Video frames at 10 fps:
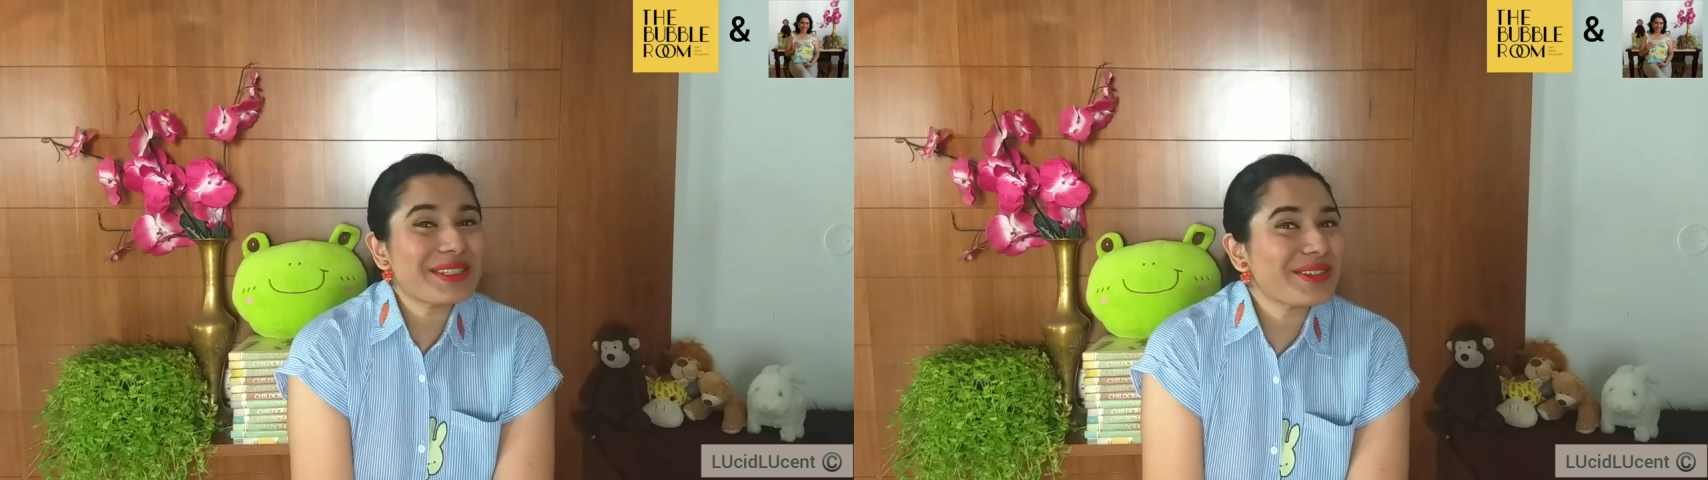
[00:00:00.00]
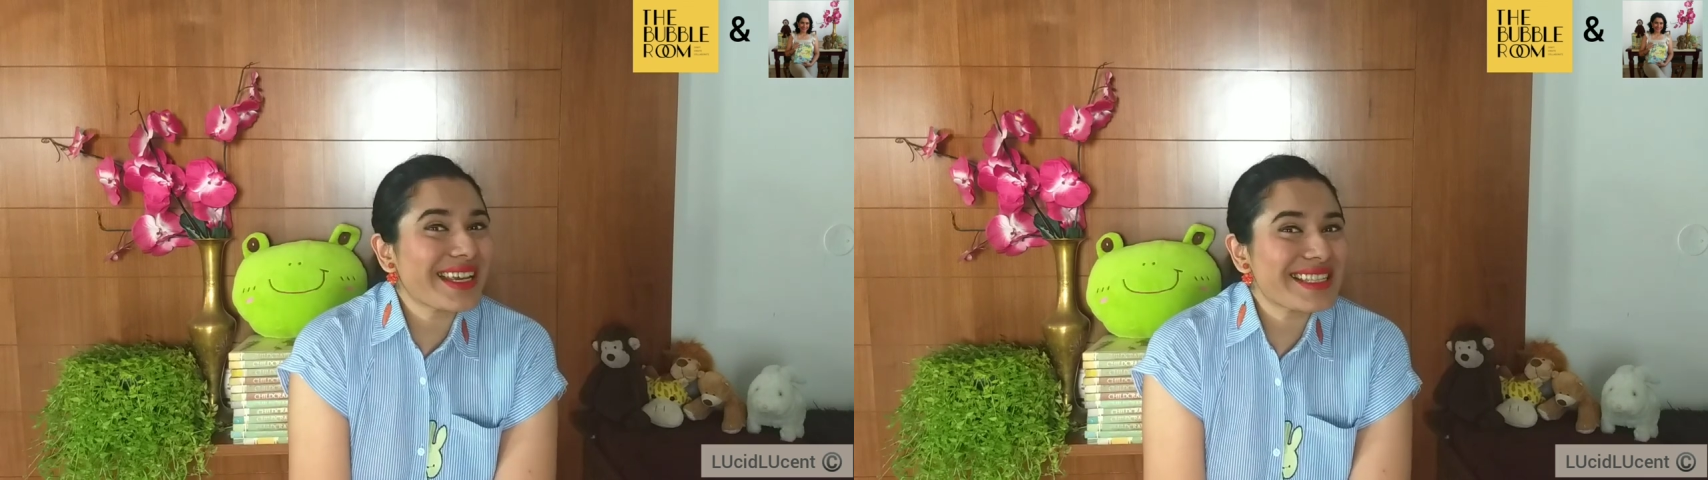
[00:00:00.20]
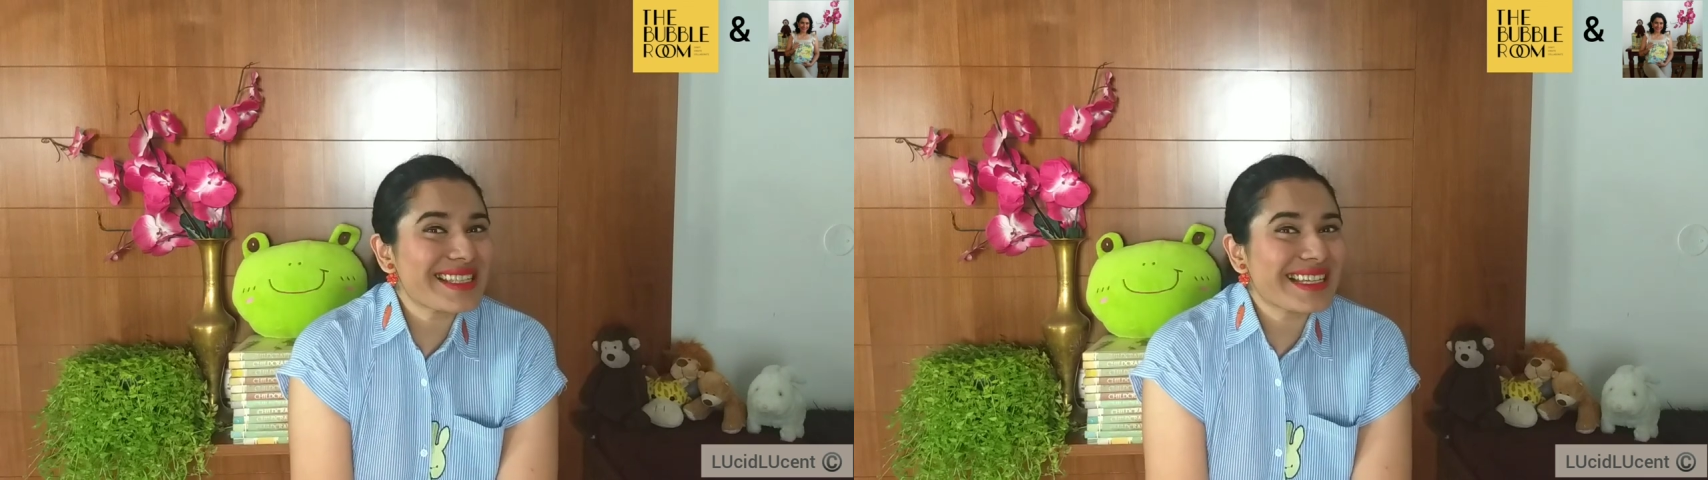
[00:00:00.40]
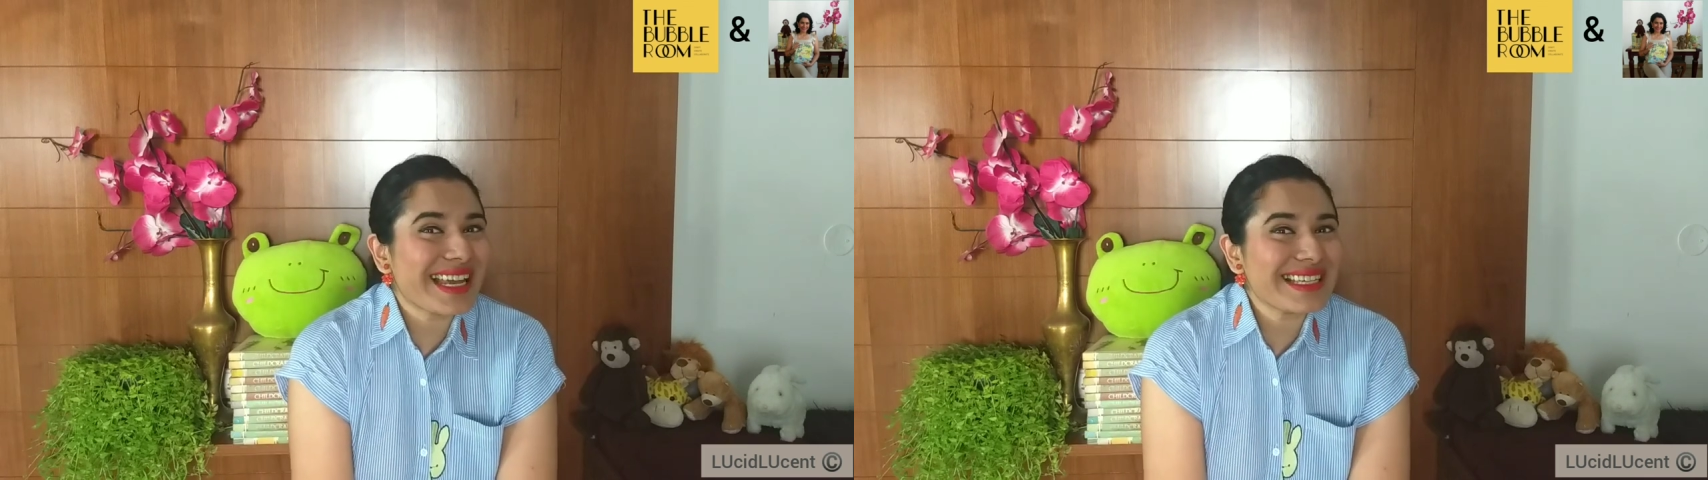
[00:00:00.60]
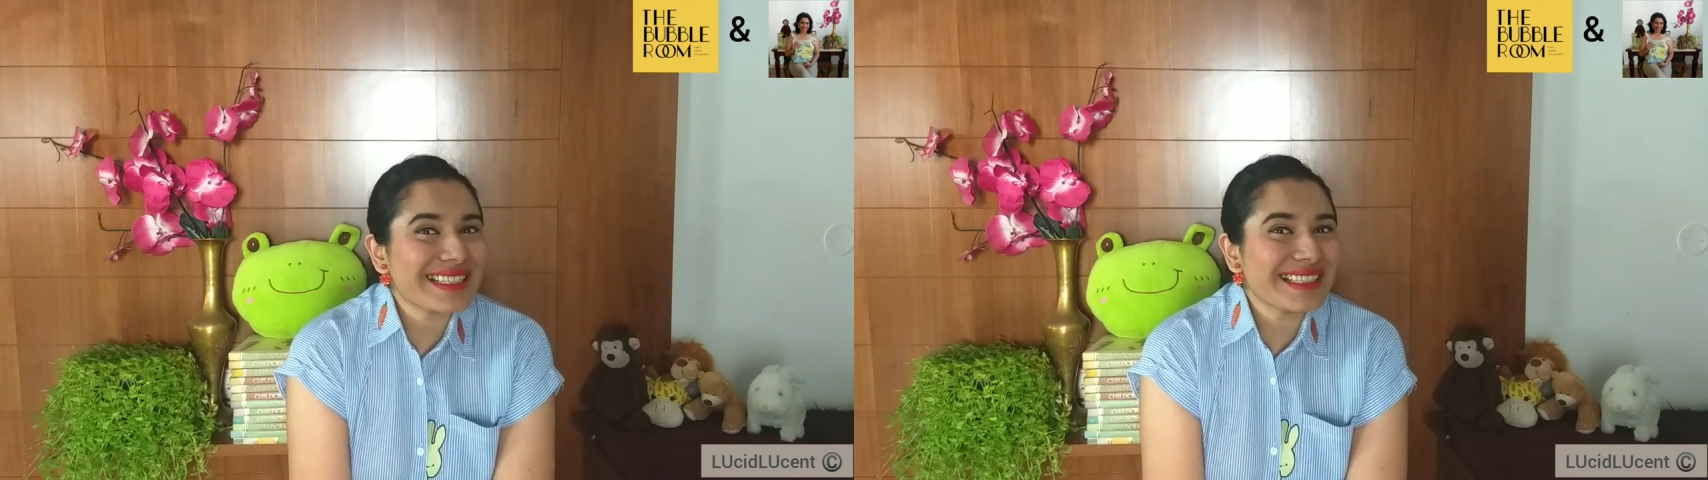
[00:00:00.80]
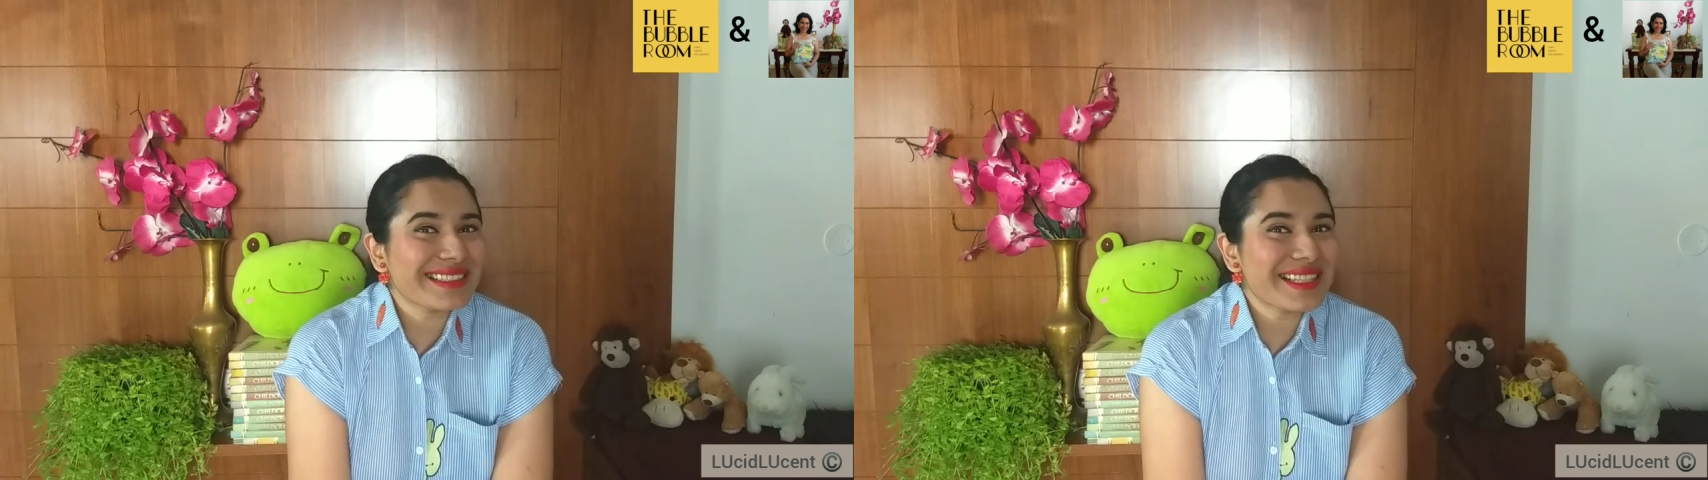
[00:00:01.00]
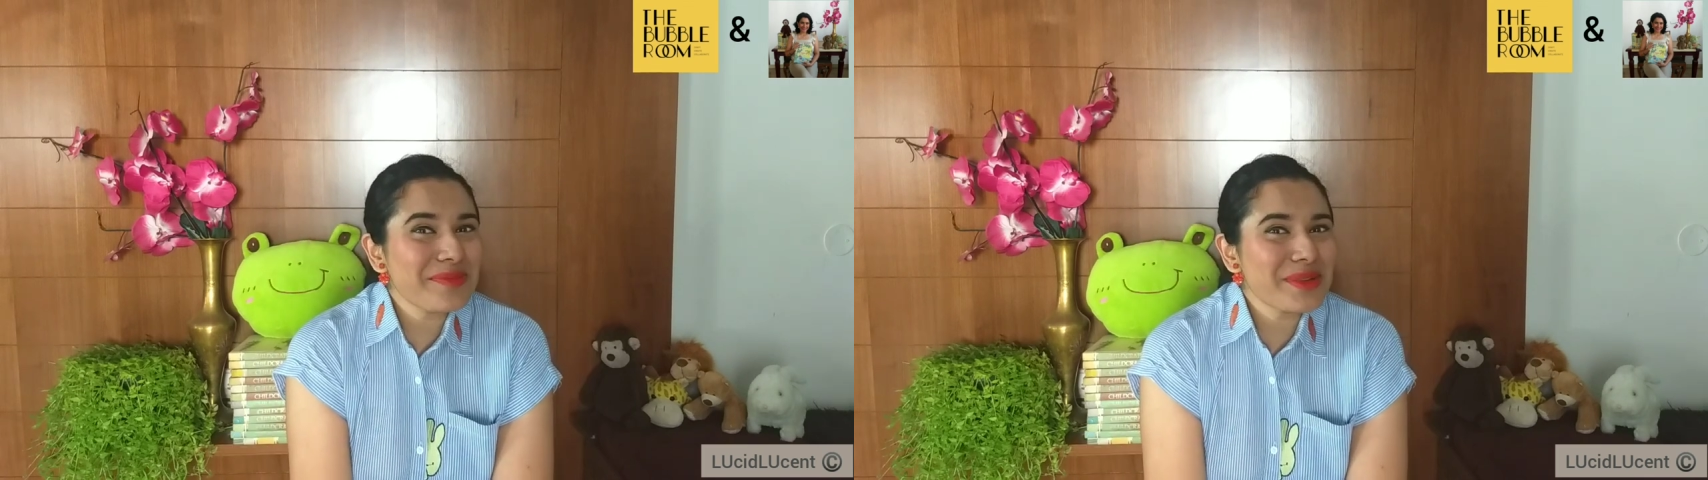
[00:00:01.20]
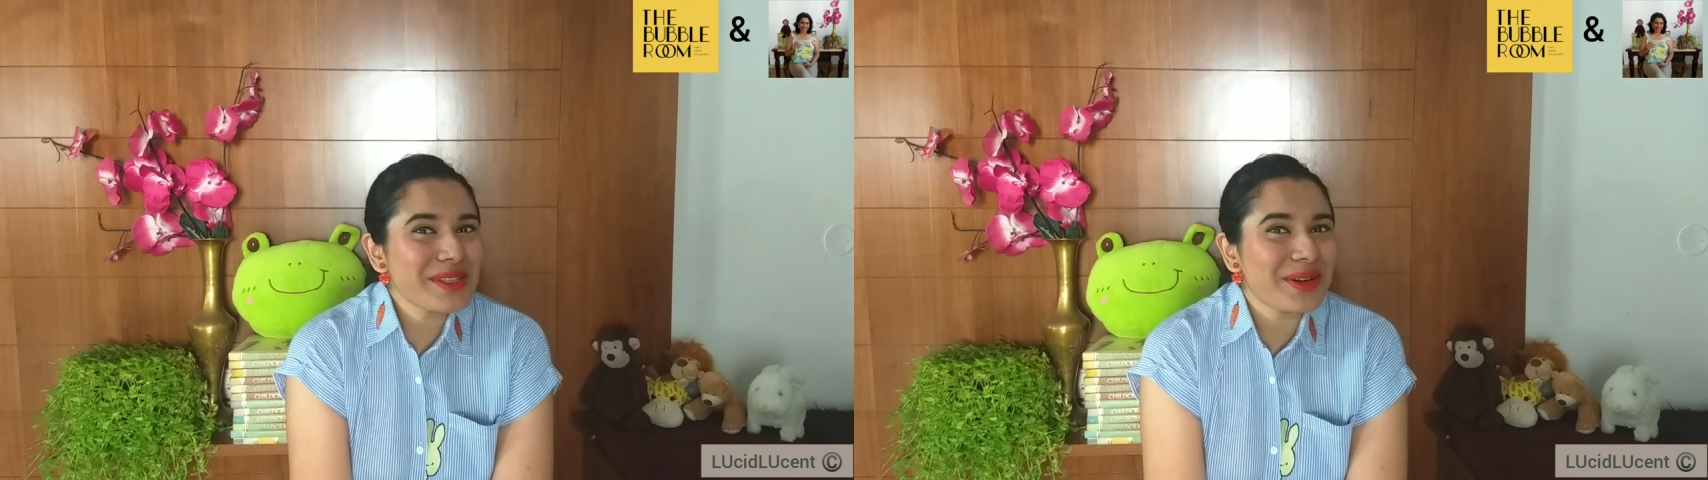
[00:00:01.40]
Today is the 19th
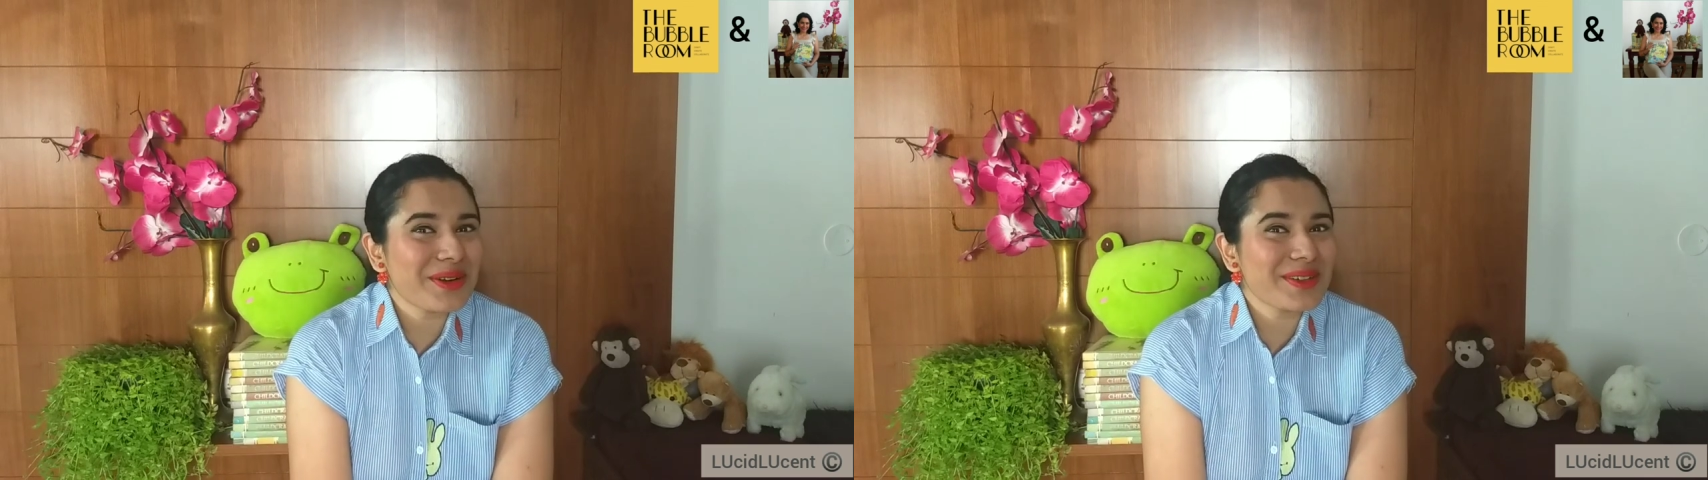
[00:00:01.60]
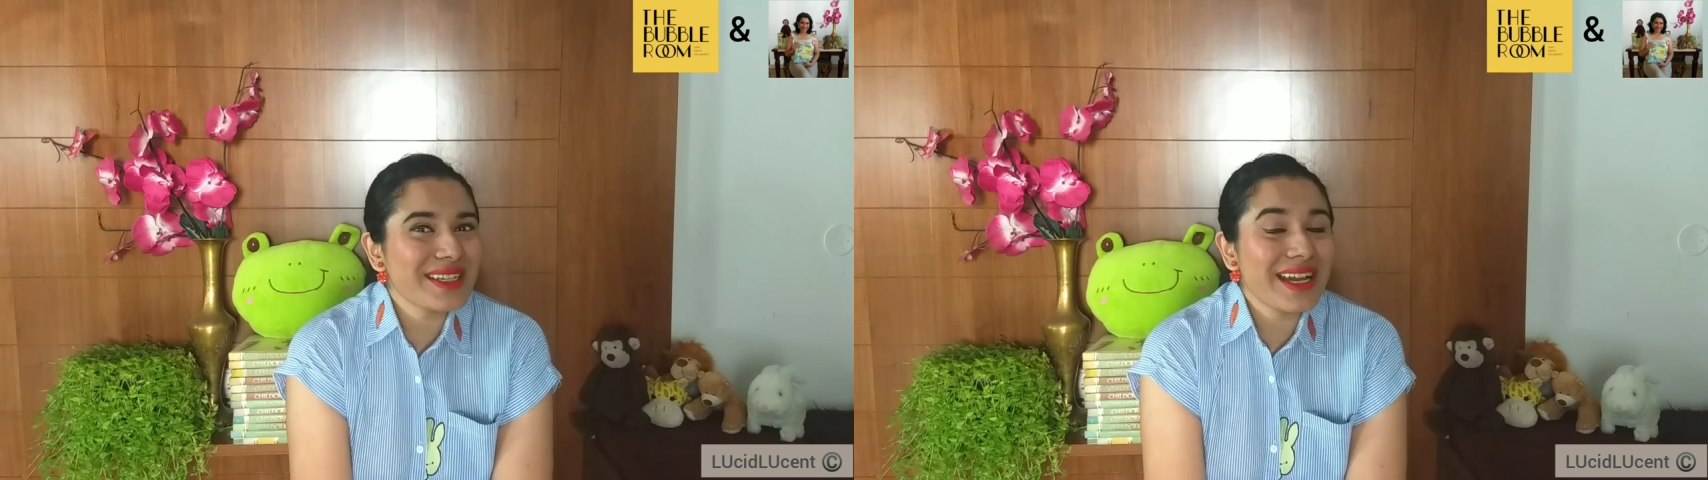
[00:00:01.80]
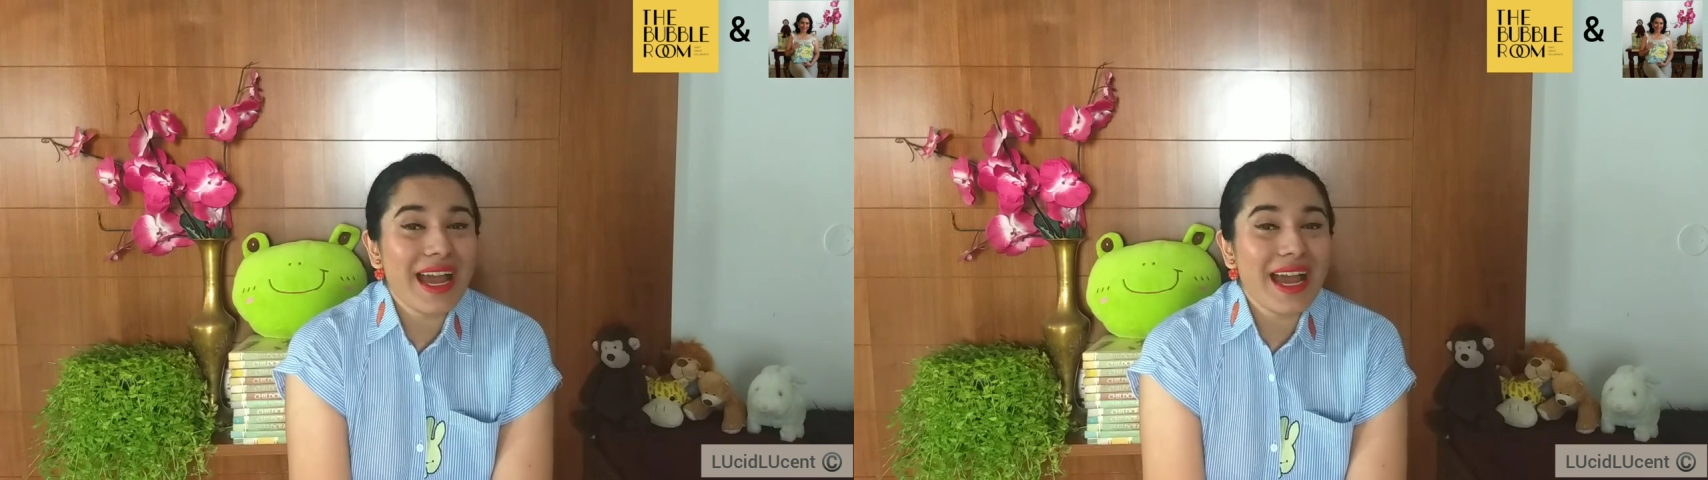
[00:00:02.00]
episode